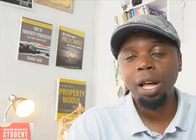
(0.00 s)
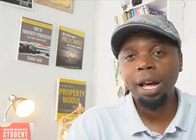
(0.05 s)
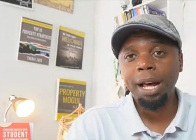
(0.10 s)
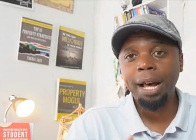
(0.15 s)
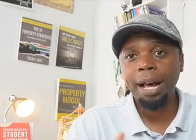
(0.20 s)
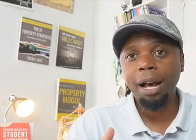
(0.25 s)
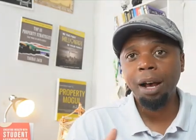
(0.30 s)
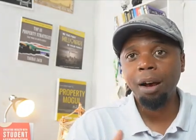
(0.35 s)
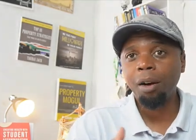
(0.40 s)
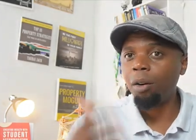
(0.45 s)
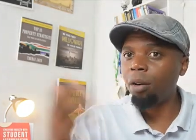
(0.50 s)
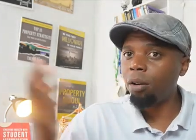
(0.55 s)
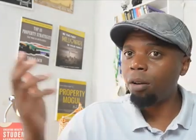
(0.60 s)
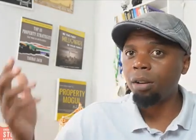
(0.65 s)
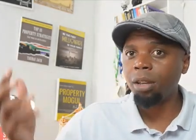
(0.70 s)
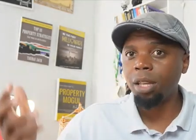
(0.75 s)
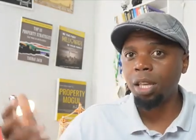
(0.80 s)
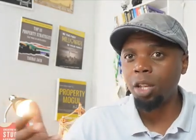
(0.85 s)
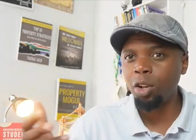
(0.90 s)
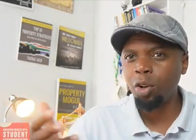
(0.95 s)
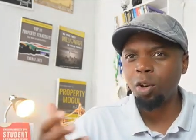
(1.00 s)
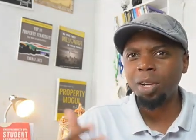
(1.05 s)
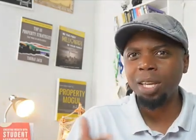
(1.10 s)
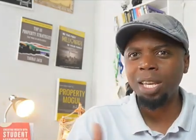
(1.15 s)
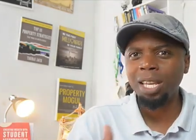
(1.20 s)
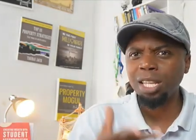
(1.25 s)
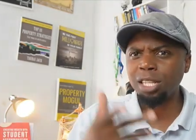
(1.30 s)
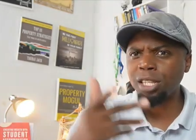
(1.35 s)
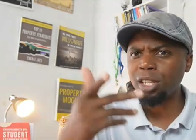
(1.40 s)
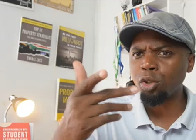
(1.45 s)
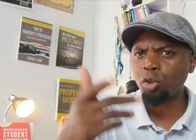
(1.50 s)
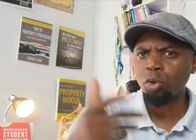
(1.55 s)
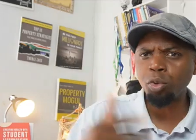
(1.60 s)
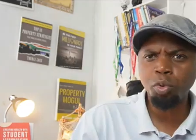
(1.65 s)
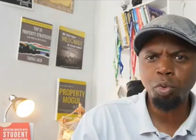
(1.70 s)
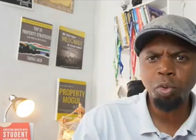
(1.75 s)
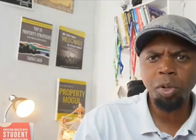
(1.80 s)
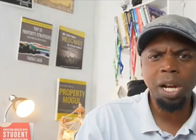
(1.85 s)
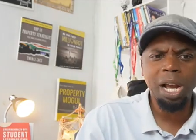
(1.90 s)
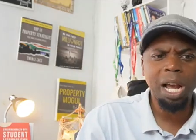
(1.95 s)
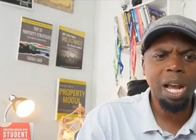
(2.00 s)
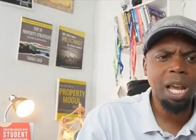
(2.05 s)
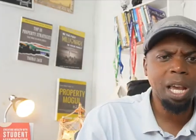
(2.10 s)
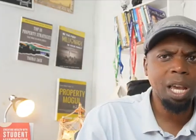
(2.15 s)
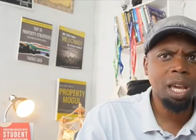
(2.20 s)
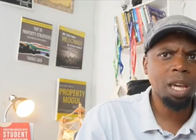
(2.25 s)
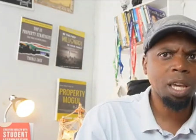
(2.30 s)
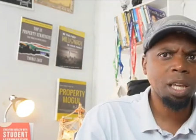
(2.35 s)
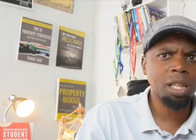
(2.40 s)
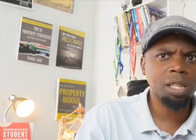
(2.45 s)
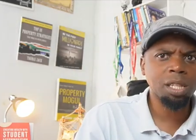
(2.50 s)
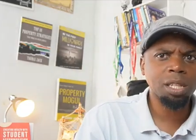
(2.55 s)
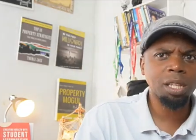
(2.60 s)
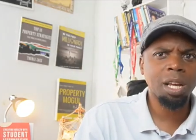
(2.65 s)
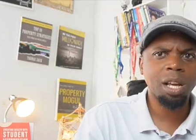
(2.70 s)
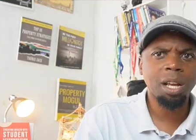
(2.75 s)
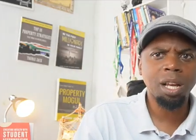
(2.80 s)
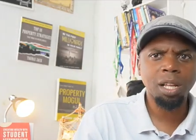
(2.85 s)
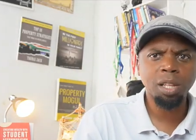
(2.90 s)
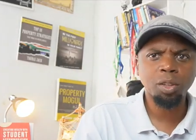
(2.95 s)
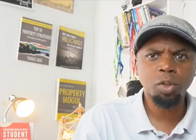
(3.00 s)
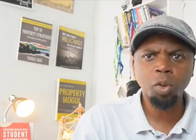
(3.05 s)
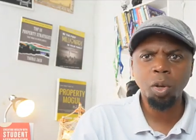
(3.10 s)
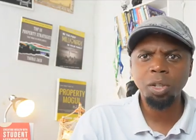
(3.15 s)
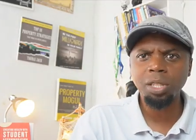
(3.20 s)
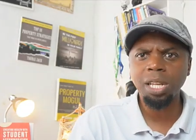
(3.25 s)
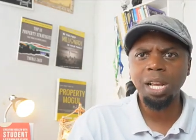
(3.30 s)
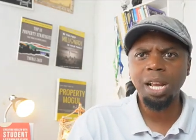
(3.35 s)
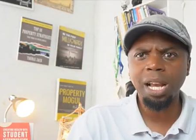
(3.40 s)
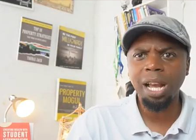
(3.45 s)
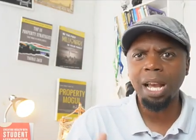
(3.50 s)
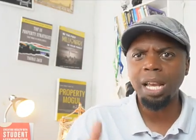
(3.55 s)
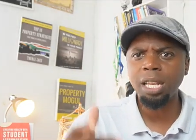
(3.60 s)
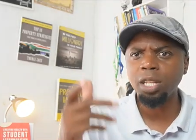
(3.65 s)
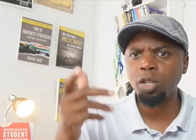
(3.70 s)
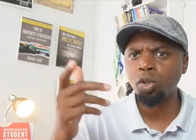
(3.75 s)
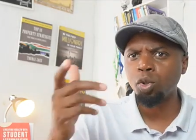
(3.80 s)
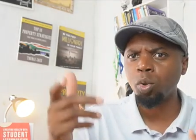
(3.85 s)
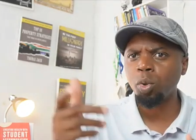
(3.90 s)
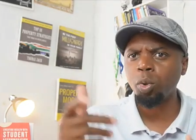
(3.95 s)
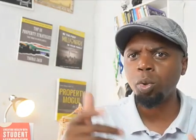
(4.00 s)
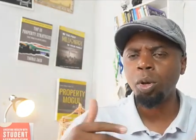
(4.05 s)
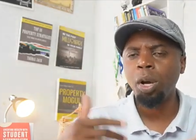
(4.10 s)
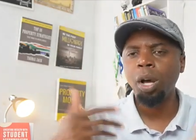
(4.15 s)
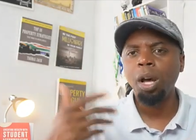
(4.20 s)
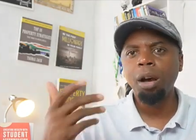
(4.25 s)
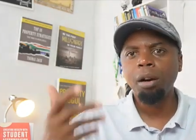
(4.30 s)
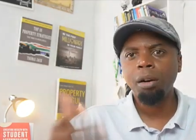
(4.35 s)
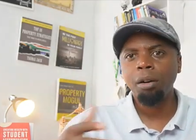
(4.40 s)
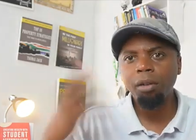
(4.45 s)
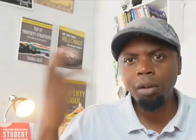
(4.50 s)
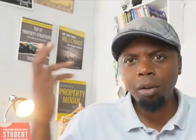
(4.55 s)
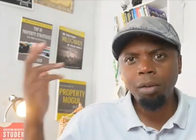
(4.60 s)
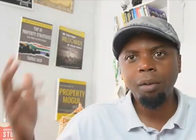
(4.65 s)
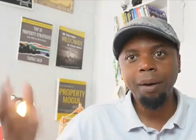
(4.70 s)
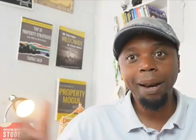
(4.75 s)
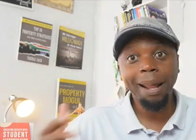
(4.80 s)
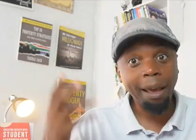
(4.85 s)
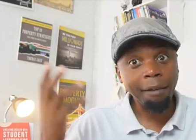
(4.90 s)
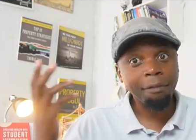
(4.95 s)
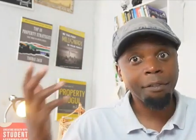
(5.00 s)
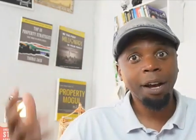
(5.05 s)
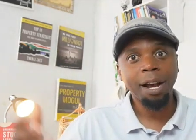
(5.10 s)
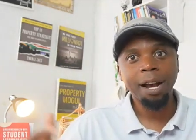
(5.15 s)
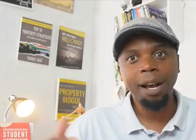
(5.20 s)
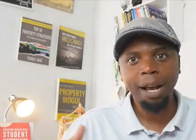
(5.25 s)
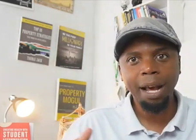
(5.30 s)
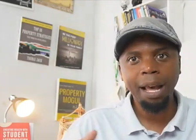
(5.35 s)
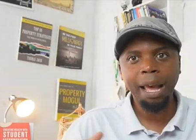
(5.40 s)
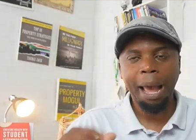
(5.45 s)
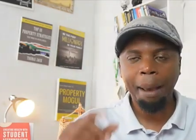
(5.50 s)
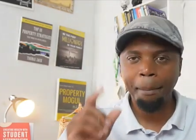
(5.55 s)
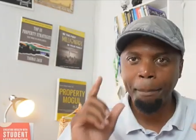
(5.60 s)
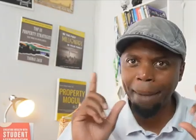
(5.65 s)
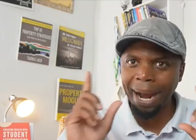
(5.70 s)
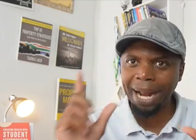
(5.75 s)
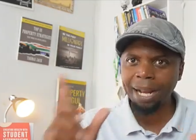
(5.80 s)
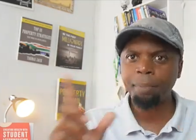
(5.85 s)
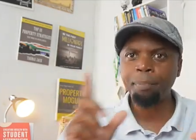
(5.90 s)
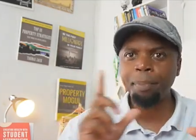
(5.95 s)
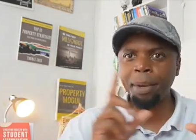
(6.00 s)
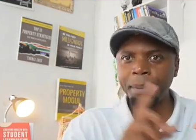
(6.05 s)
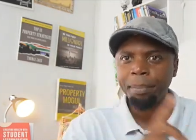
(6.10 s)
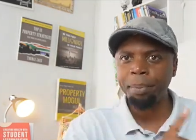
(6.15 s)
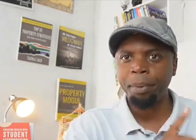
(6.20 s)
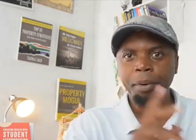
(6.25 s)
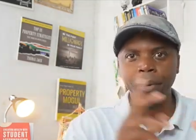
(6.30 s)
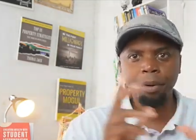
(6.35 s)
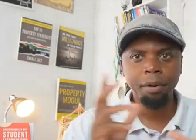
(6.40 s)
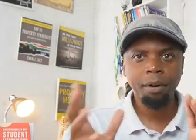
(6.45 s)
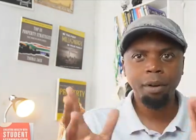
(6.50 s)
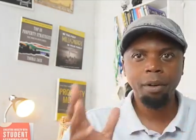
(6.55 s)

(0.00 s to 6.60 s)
He's a Sutu guy. He's a Xhosa guy. He's Zulu. Whatever. I mark people.